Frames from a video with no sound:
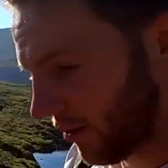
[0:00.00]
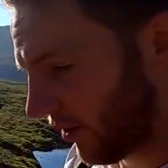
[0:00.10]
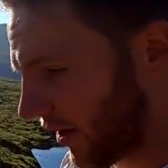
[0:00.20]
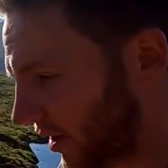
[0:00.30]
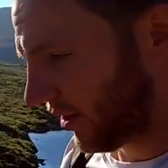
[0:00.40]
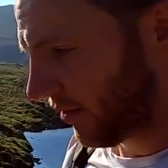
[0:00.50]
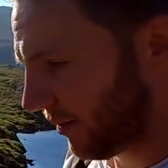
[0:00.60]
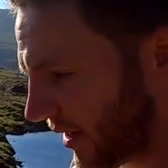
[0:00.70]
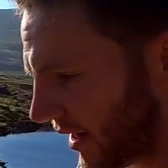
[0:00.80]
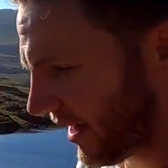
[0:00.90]
What can you do?
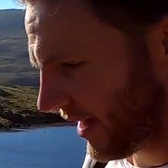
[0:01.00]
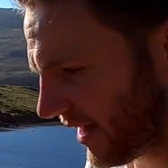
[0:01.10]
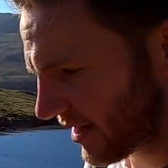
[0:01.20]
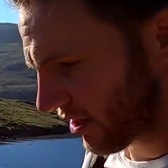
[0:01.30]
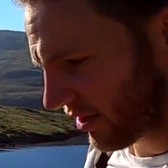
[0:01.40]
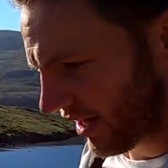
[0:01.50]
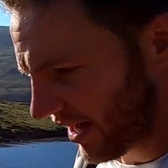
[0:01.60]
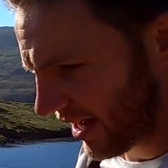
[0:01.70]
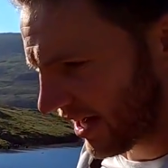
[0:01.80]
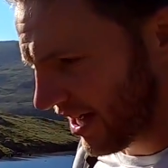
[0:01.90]
But today is a good
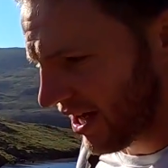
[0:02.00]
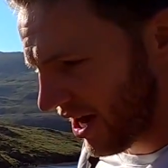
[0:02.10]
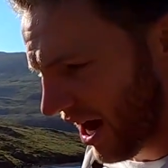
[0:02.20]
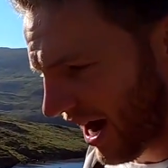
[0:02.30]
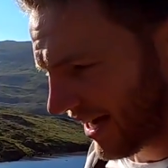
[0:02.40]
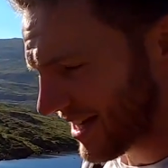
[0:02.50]
day. I